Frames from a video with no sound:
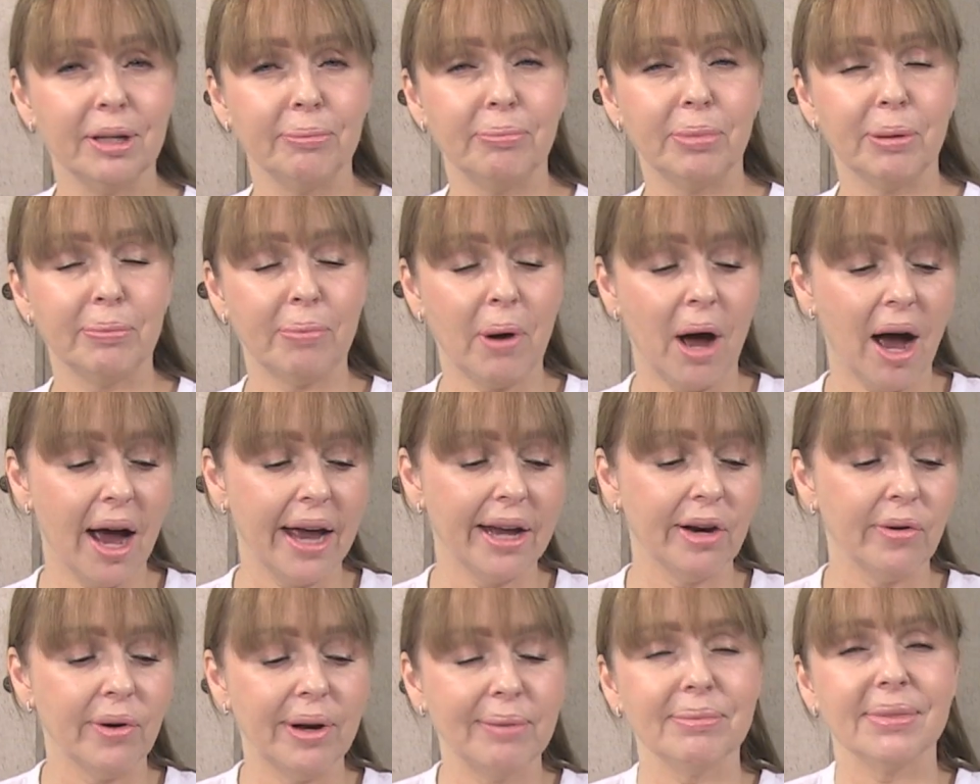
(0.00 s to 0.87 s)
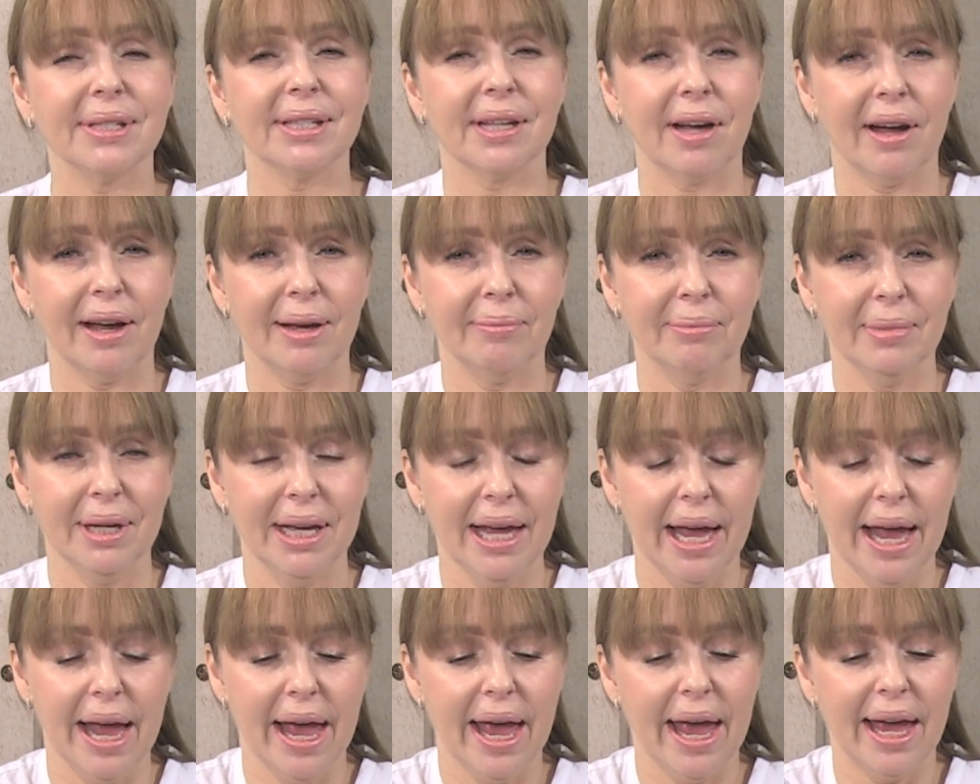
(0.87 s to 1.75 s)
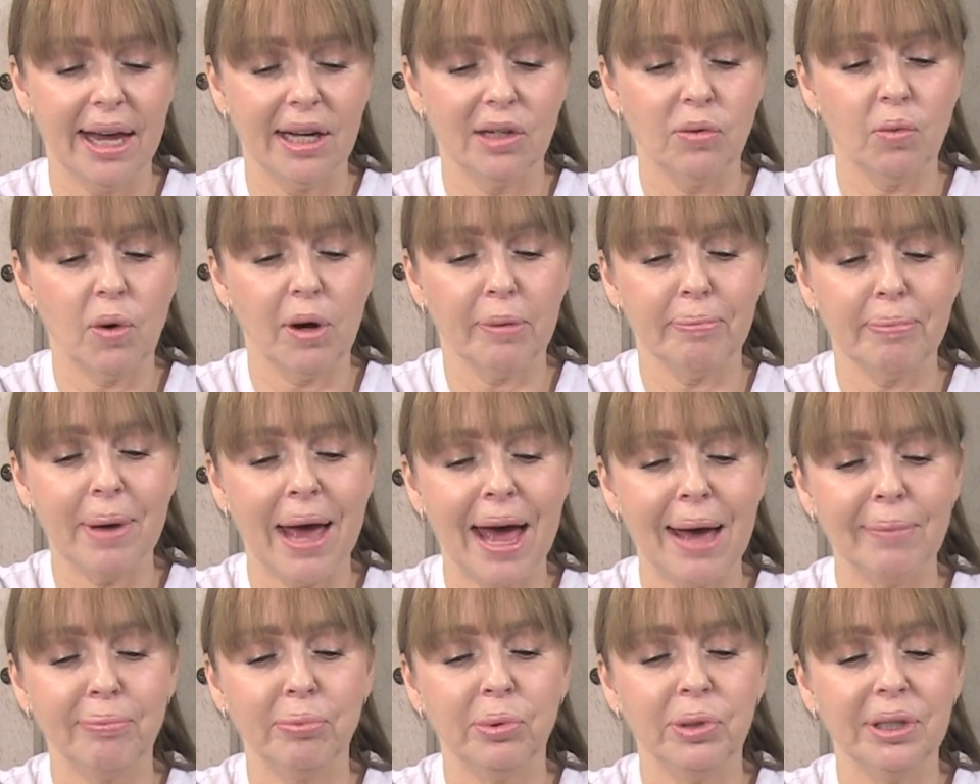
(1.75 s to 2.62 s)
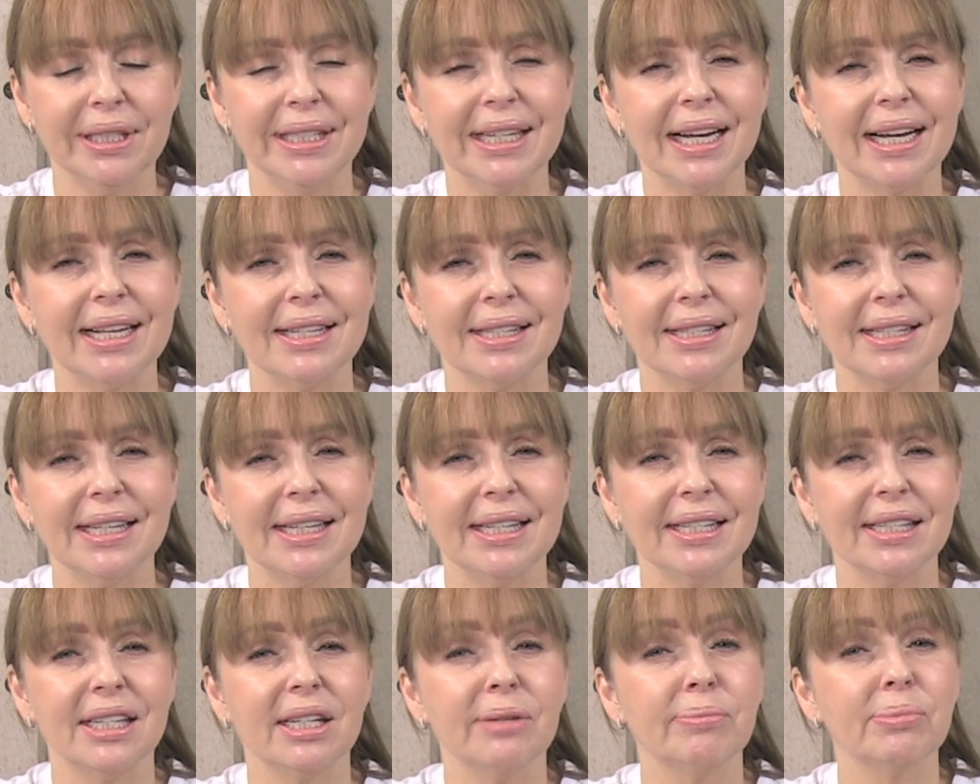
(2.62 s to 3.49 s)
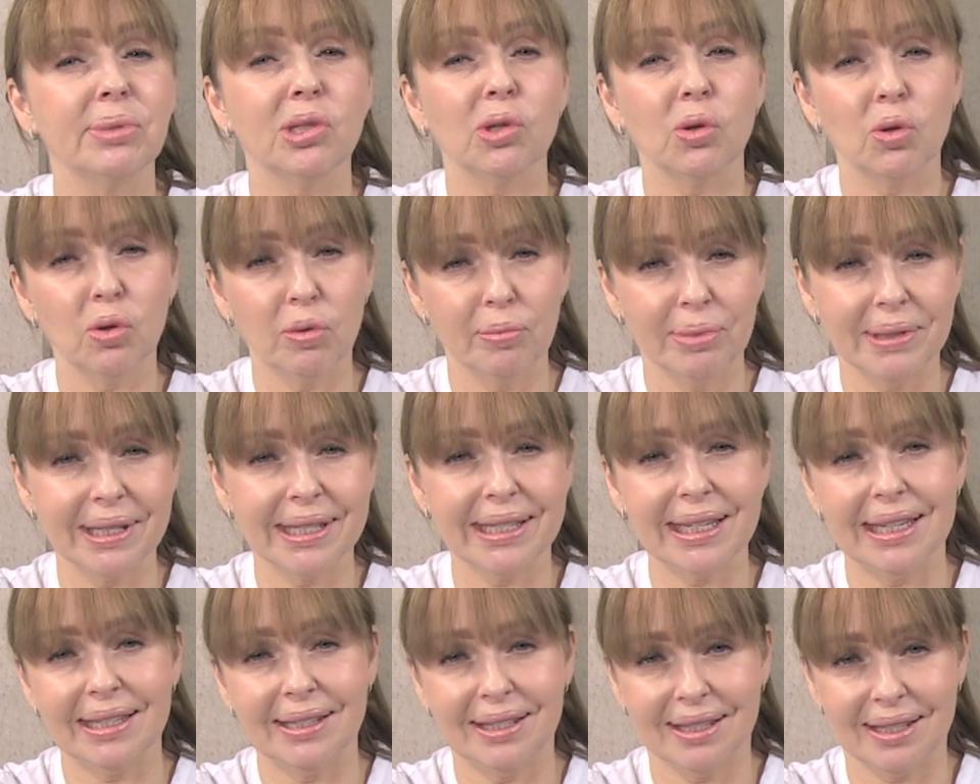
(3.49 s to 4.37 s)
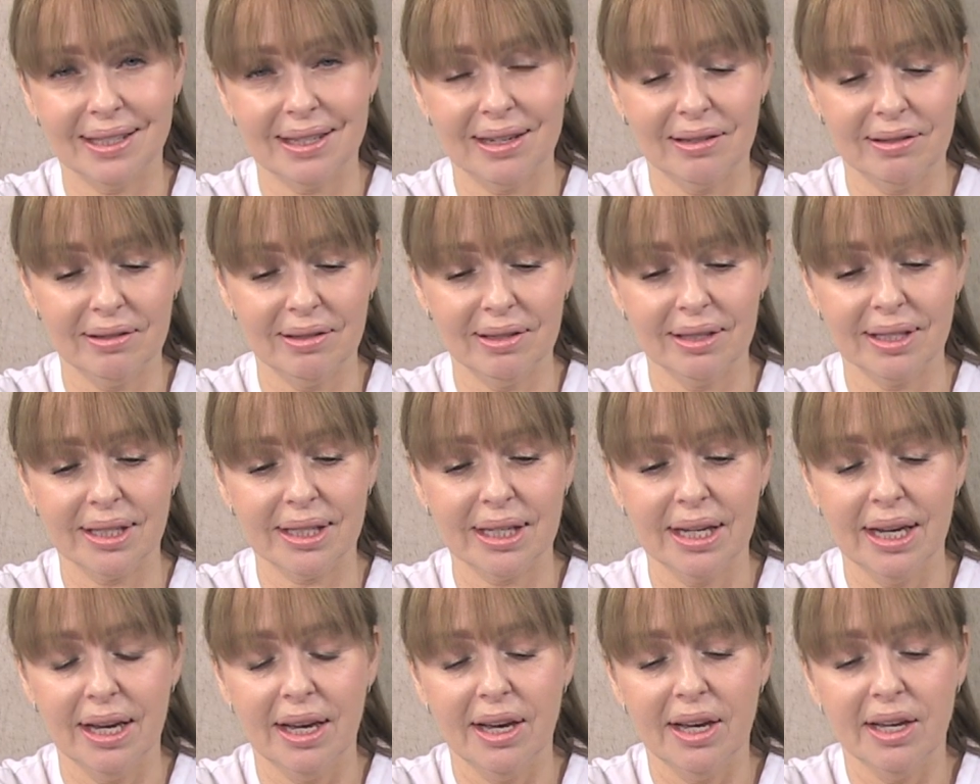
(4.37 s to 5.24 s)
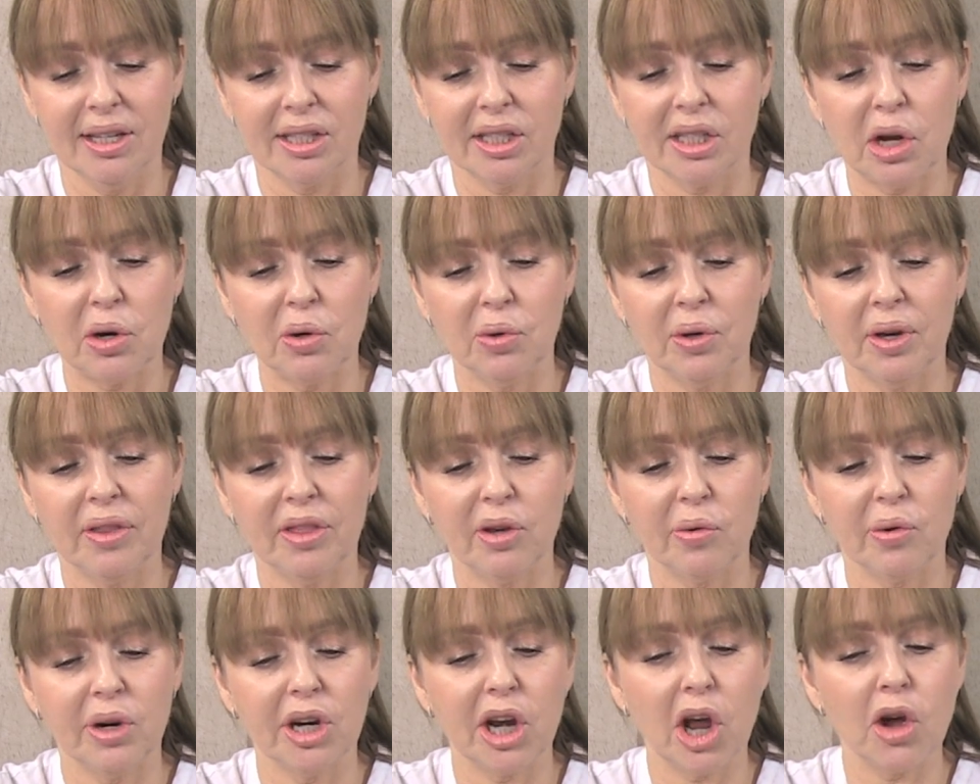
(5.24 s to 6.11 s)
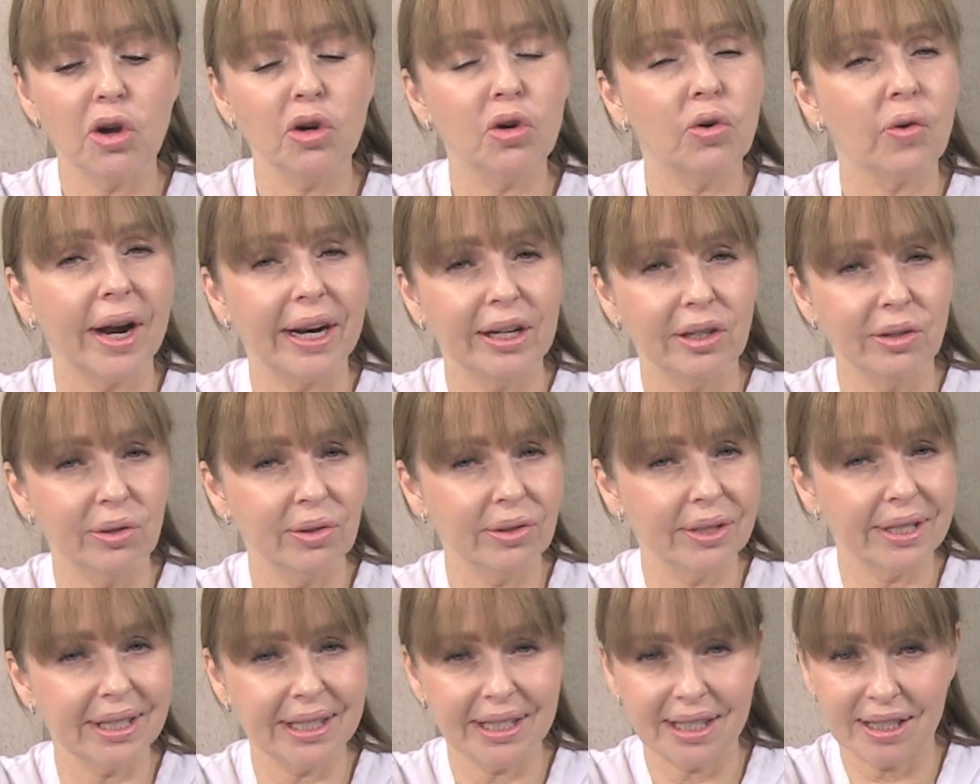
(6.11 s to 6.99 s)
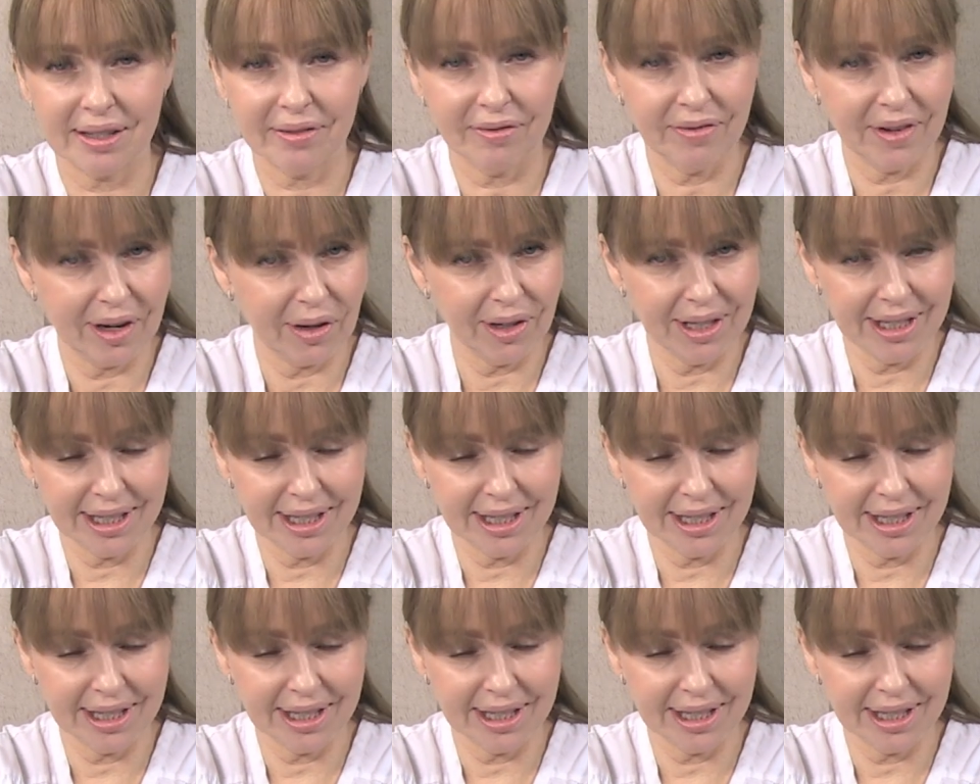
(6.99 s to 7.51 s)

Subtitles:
the papaya enzyme. And what papuan does is it absorbs dead cells. So there are no granules, it's a very